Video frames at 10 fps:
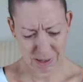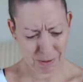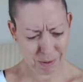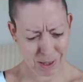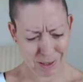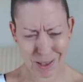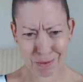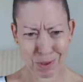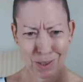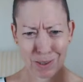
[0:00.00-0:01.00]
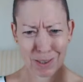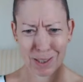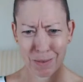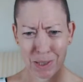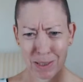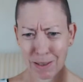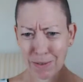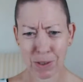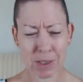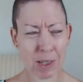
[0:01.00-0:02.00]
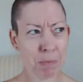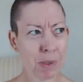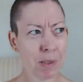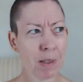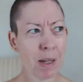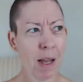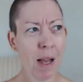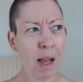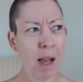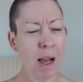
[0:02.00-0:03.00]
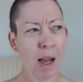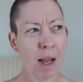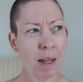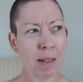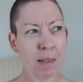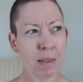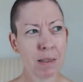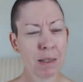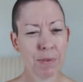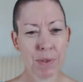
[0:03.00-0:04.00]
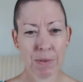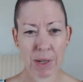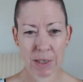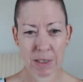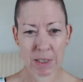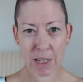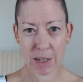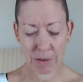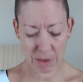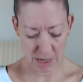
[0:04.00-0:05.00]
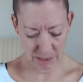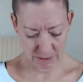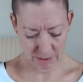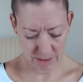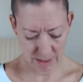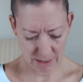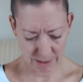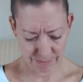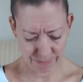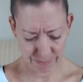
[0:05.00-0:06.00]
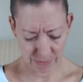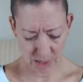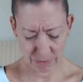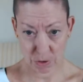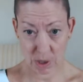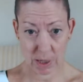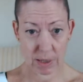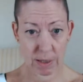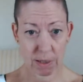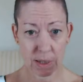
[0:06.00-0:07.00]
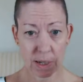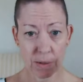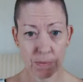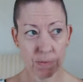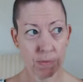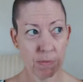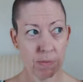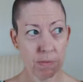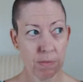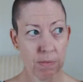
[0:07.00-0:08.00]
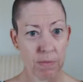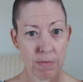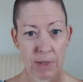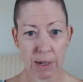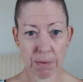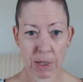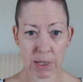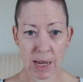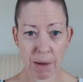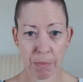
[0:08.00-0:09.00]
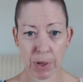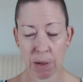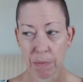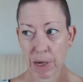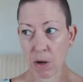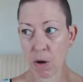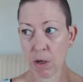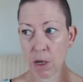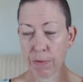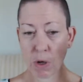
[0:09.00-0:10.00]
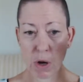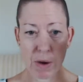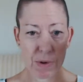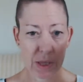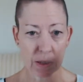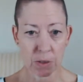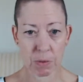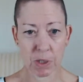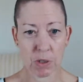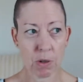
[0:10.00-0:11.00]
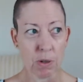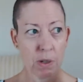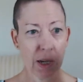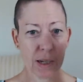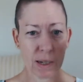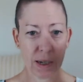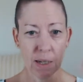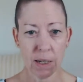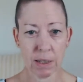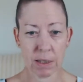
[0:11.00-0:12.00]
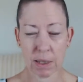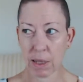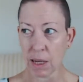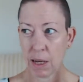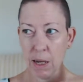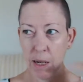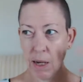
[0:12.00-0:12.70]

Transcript: don't know why this helps you to see that, but I've got a Samsung and I've never had the cha-ching on this. I've tried, getting rid of the app, putting it back on. I've got everything switched on, like alerts and that.